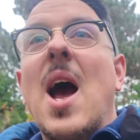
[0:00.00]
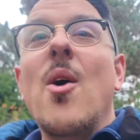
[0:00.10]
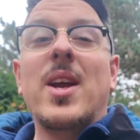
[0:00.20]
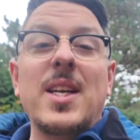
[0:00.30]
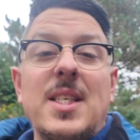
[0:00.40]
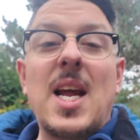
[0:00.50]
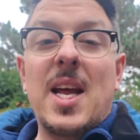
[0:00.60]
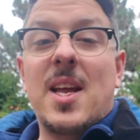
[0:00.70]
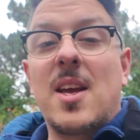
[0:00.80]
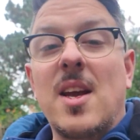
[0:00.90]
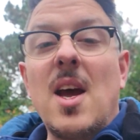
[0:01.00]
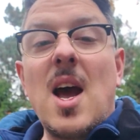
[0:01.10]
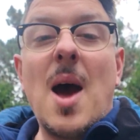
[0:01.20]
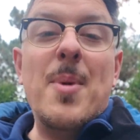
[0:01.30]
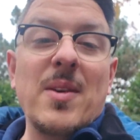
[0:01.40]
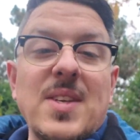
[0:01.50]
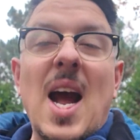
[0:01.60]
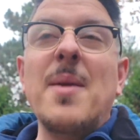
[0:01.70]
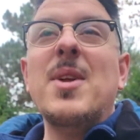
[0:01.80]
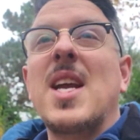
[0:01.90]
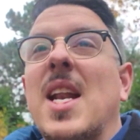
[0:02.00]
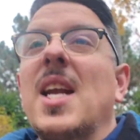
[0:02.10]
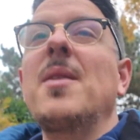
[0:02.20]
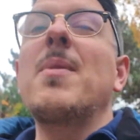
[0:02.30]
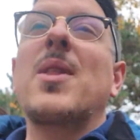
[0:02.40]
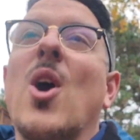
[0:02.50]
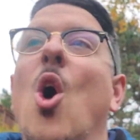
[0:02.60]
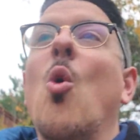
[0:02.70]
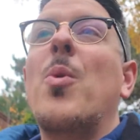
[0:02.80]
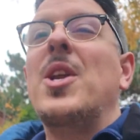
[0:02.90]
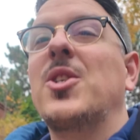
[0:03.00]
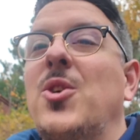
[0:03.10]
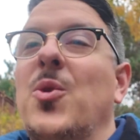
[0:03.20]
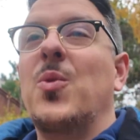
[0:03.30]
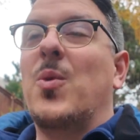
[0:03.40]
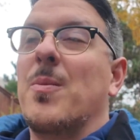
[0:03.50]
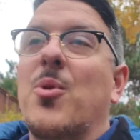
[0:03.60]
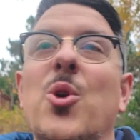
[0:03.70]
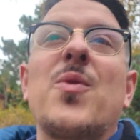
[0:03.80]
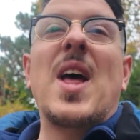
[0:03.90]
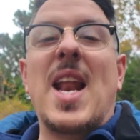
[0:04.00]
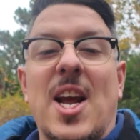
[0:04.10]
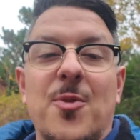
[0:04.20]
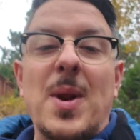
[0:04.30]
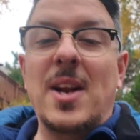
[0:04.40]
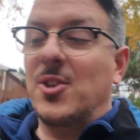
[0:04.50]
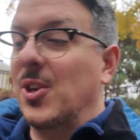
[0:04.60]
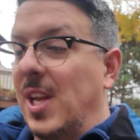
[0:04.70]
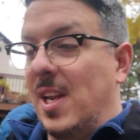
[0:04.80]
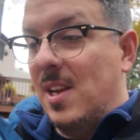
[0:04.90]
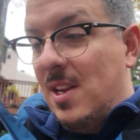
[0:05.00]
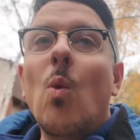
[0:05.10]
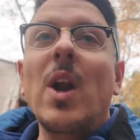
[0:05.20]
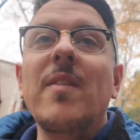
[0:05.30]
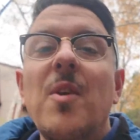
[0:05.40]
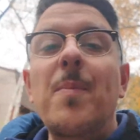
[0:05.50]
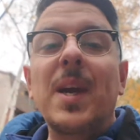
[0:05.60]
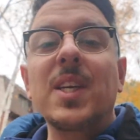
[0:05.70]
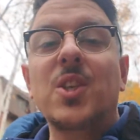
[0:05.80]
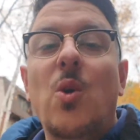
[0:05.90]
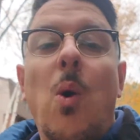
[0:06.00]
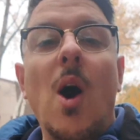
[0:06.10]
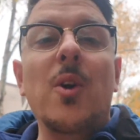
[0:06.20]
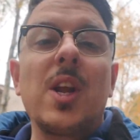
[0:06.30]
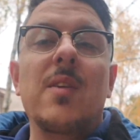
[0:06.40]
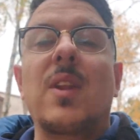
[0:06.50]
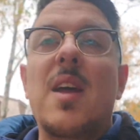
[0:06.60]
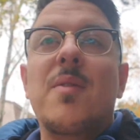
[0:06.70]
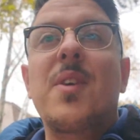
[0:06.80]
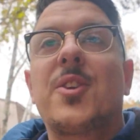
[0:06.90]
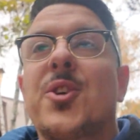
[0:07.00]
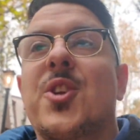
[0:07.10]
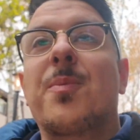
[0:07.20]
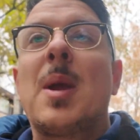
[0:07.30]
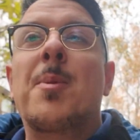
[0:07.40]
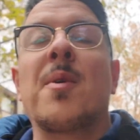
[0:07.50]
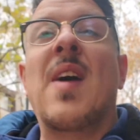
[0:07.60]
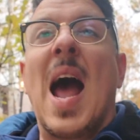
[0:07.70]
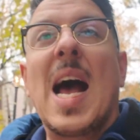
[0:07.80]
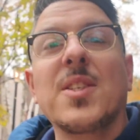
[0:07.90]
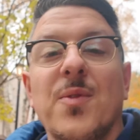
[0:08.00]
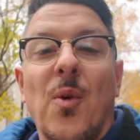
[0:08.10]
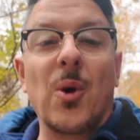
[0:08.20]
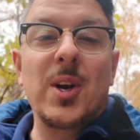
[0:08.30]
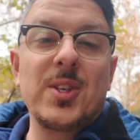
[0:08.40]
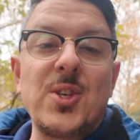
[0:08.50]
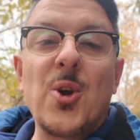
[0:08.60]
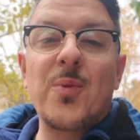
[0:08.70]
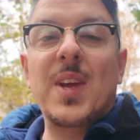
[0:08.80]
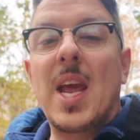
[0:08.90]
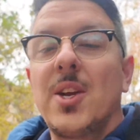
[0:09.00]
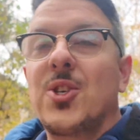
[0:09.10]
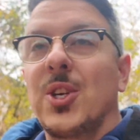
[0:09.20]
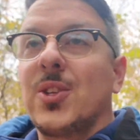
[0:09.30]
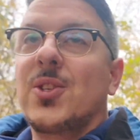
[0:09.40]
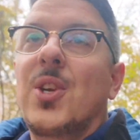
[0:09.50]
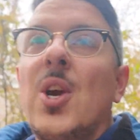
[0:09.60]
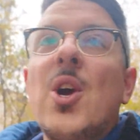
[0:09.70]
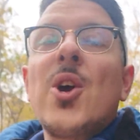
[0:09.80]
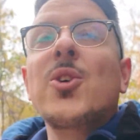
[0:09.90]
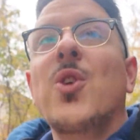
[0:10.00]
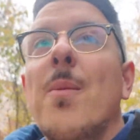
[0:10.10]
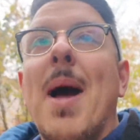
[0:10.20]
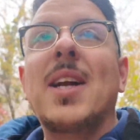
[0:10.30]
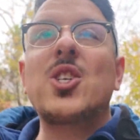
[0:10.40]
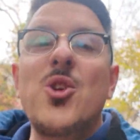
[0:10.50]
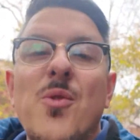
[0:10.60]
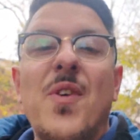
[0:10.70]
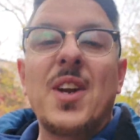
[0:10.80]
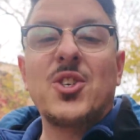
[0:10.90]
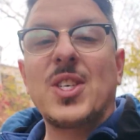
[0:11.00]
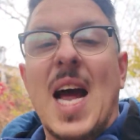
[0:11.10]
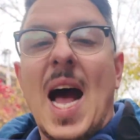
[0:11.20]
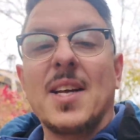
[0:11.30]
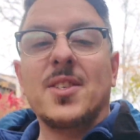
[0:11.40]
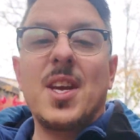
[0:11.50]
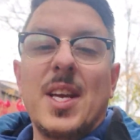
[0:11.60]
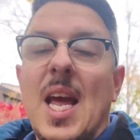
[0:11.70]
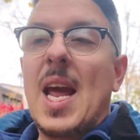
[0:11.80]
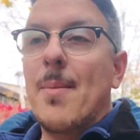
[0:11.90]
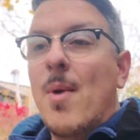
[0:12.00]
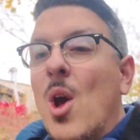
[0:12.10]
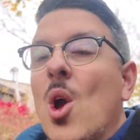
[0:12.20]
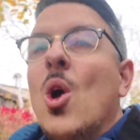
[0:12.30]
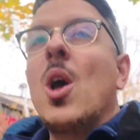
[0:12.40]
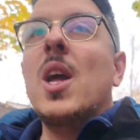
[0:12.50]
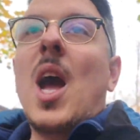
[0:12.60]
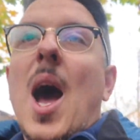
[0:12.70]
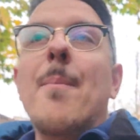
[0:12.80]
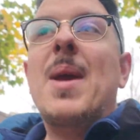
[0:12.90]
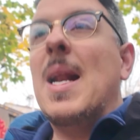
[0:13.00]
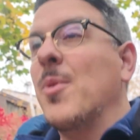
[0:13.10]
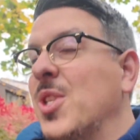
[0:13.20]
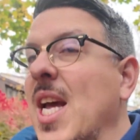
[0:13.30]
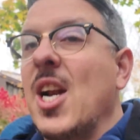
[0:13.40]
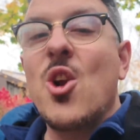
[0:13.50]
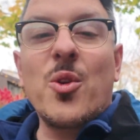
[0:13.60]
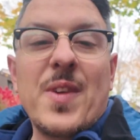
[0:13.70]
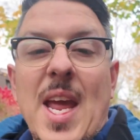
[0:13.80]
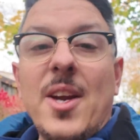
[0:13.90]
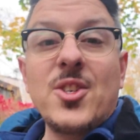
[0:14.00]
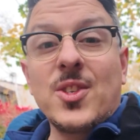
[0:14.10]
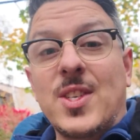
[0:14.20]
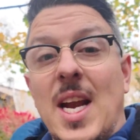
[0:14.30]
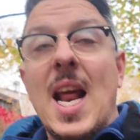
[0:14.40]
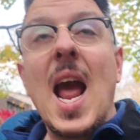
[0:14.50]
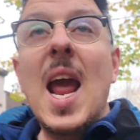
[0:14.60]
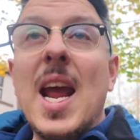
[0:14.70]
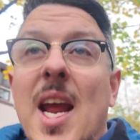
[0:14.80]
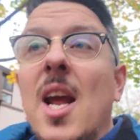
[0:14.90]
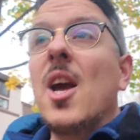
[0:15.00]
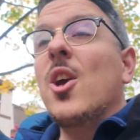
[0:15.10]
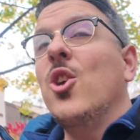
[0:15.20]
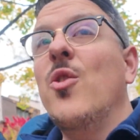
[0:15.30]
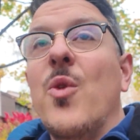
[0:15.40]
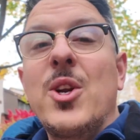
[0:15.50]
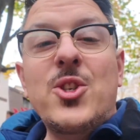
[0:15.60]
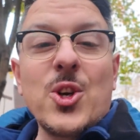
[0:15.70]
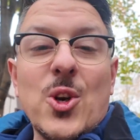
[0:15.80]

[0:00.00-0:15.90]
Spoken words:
now it can take a bit of time to get in, but they're hoping to improve that exponentially. One of the biggest quality of life features that people have asked for is notifications. So imagine you finish a task in game. Being able to get a notification saying, hey, you've reached your